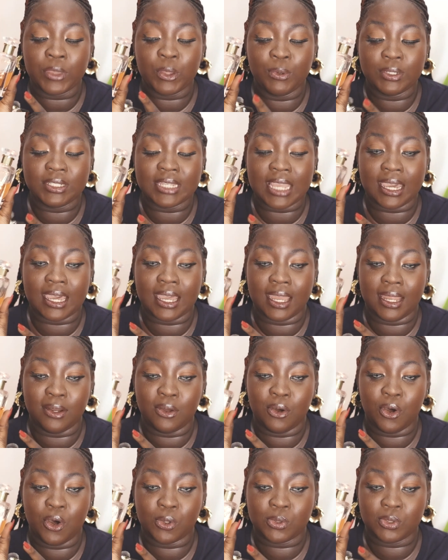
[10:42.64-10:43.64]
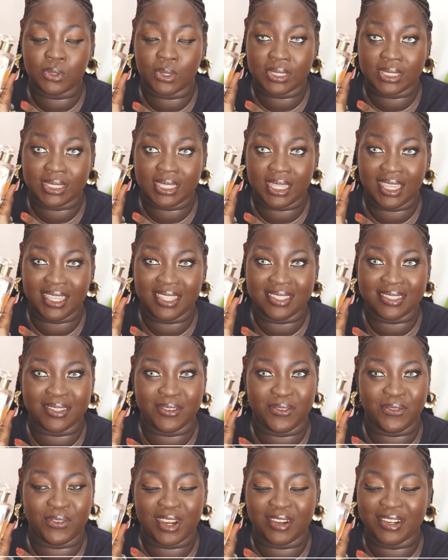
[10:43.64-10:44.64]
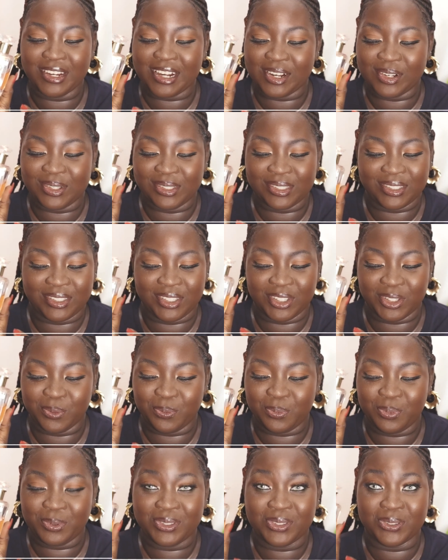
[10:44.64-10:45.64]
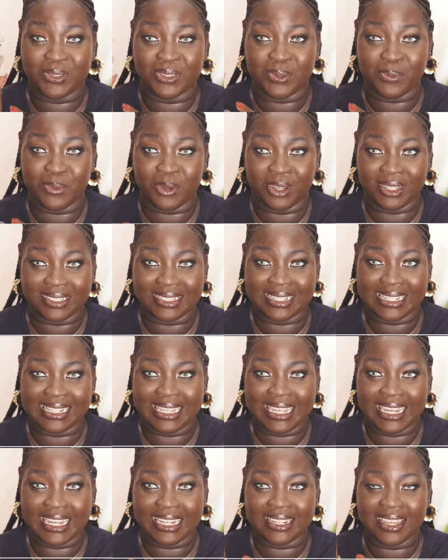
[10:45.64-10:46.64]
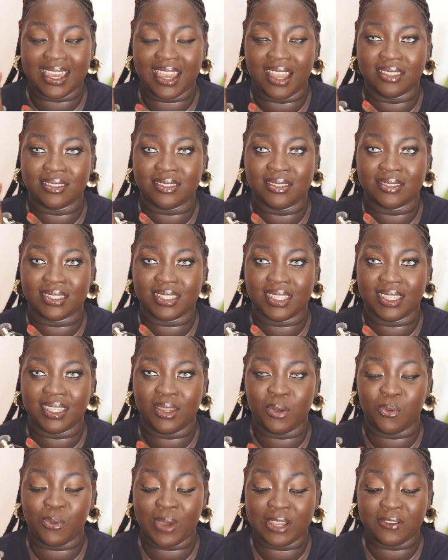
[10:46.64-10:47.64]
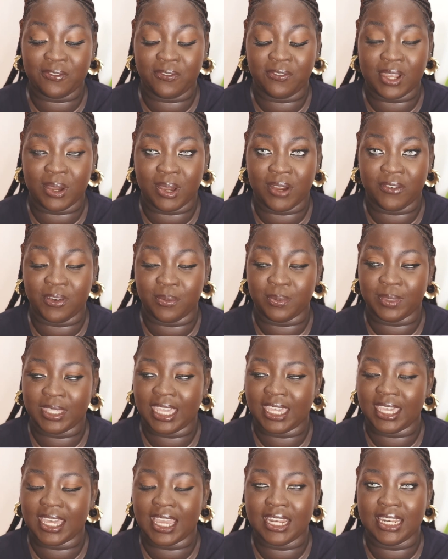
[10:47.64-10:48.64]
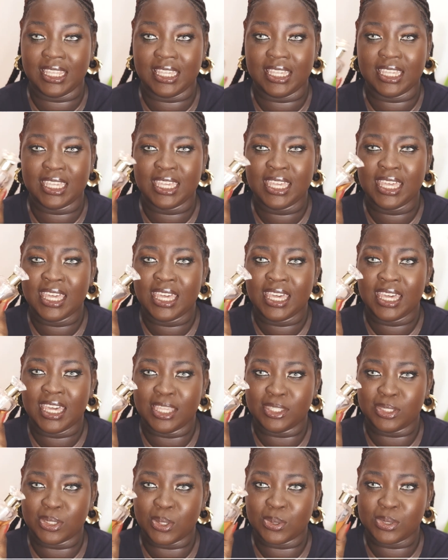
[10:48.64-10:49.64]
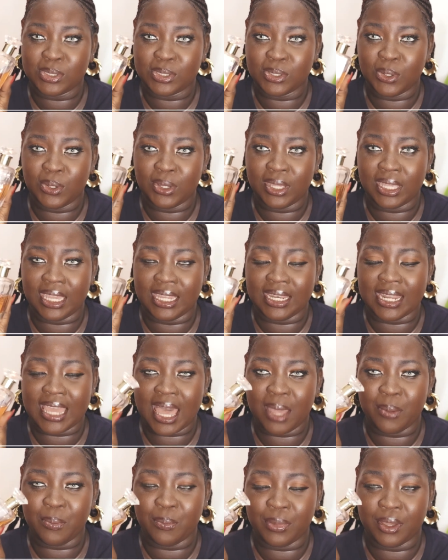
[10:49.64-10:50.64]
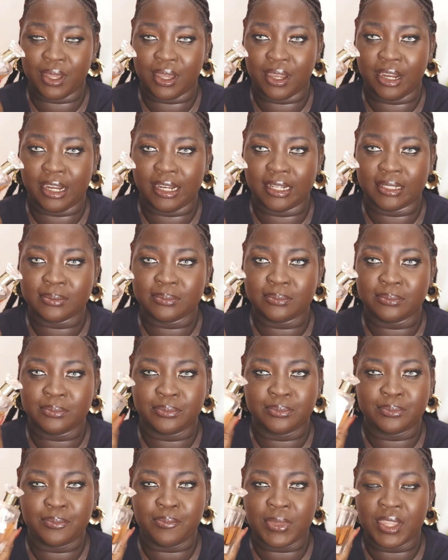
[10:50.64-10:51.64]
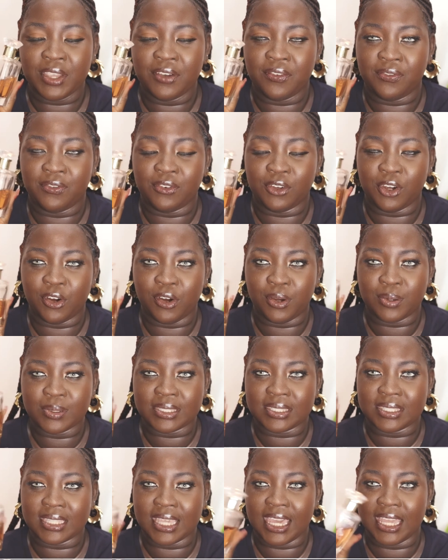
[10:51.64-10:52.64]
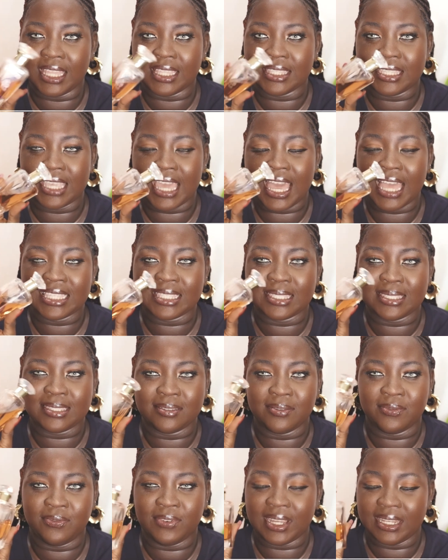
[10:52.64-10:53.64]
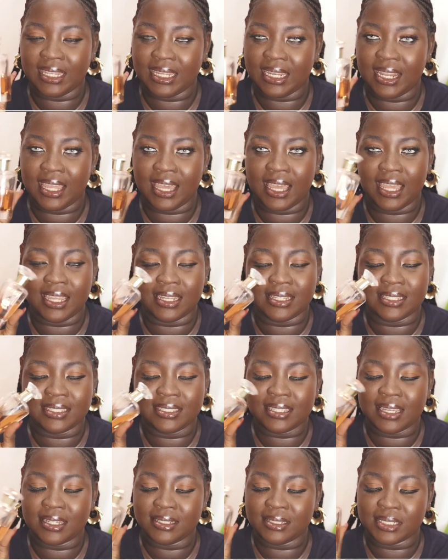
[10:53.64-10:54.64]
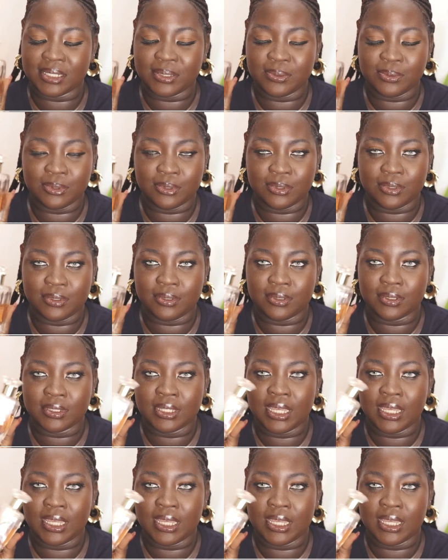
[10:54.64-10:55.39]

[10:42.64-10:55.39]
which I can also say is a very close dupe to the Mon Guerlain and to the White Flower from Kayali. It's also an amber floral scent. It has vanilla and sandalwood